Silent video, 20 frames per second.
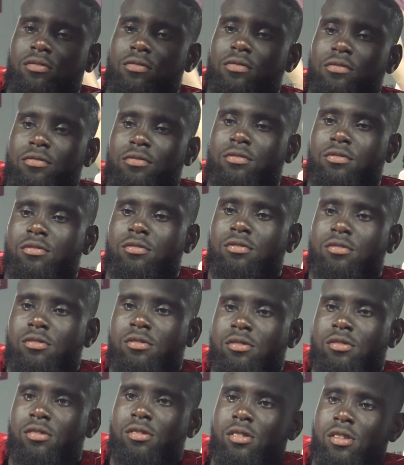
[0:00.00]
What's your approach
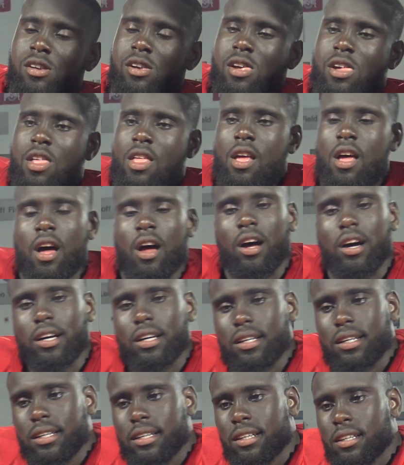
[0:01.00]
coming into this year?
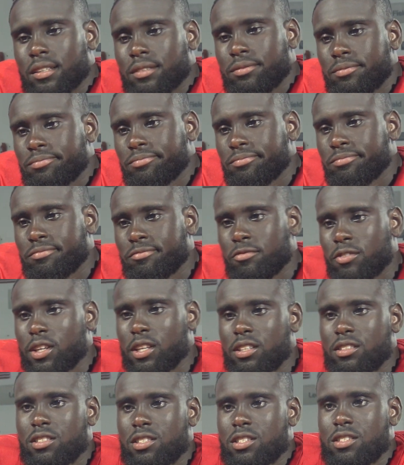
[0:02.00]
Uh,
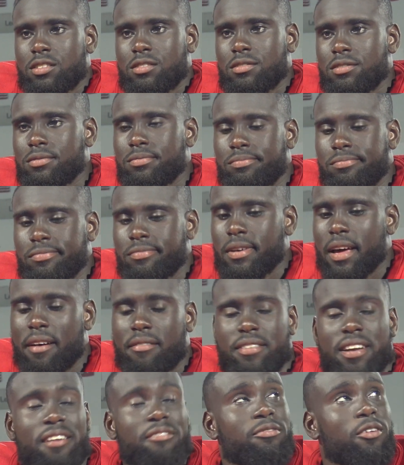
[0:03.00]
really just
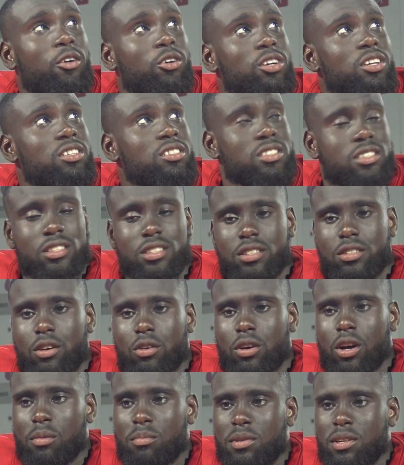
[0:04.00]
having that focus and you
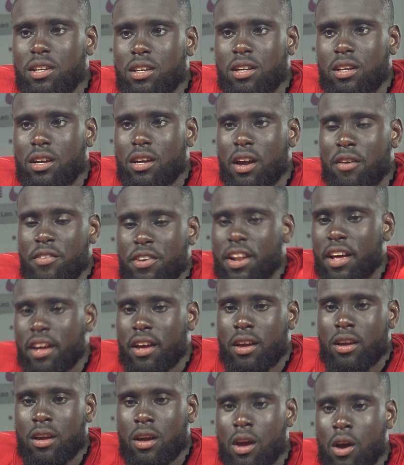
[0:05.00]
know coming in every
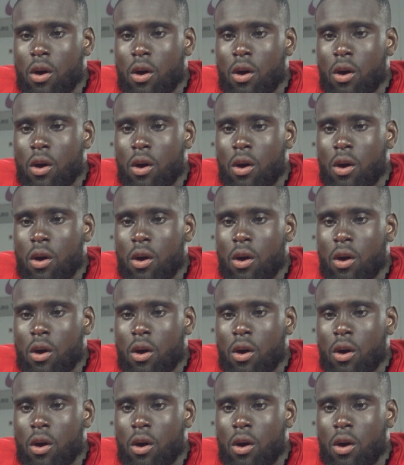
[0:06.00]
day,